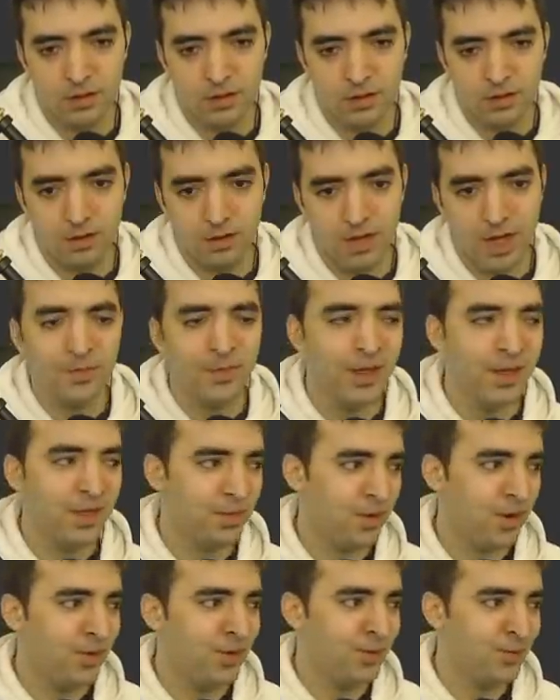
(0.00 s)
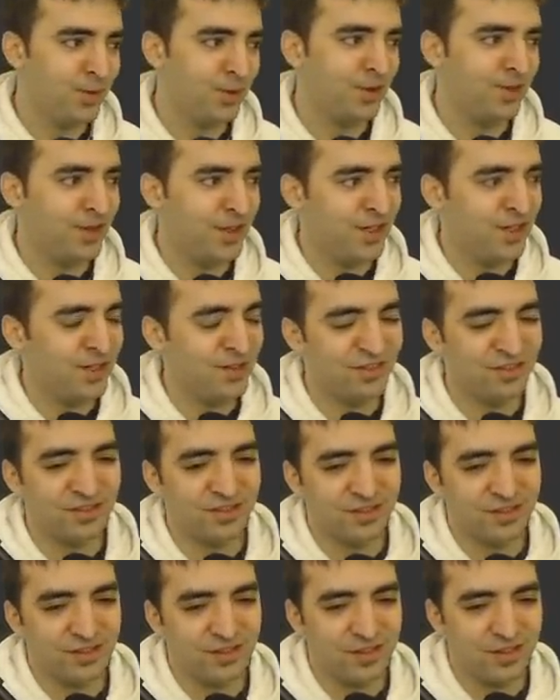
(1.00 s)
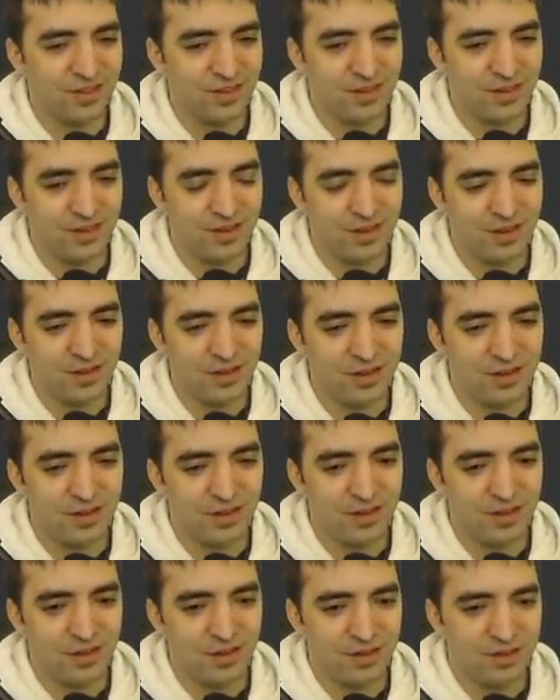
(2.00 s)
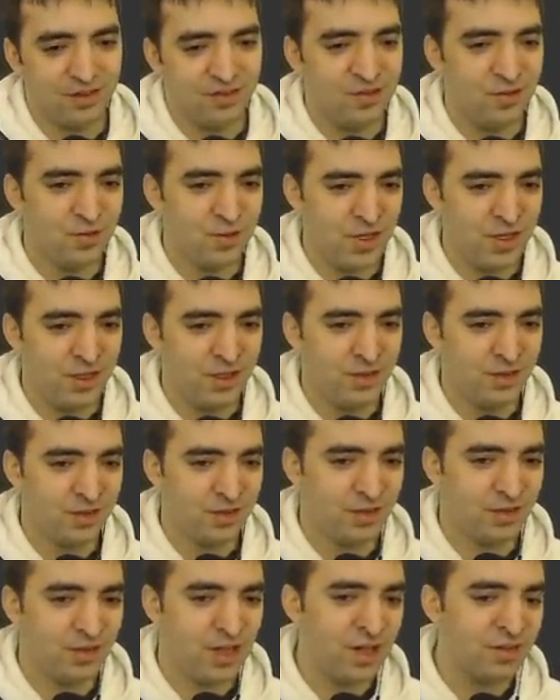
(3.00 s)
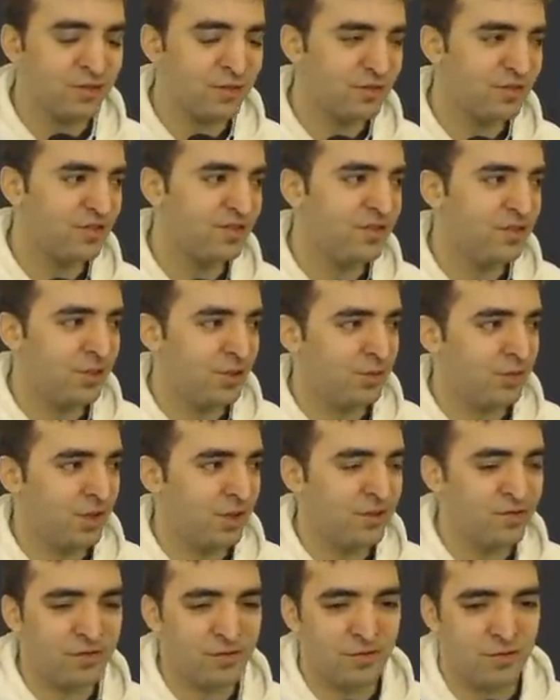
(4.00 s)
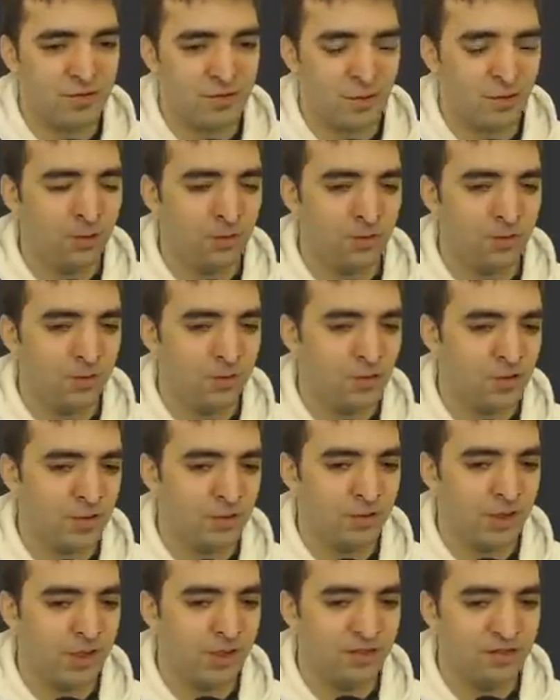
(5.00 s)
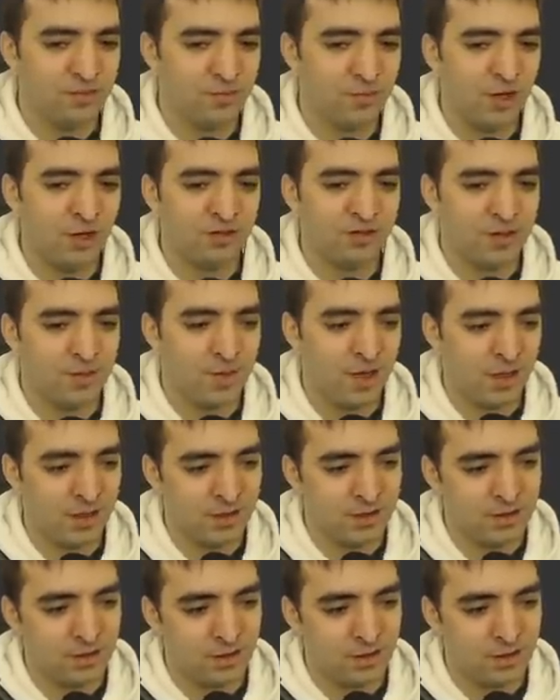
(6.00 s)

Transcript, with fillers: I might throw in one of these. Because usually classical Sicilian players don't usually play against Marazzi bind.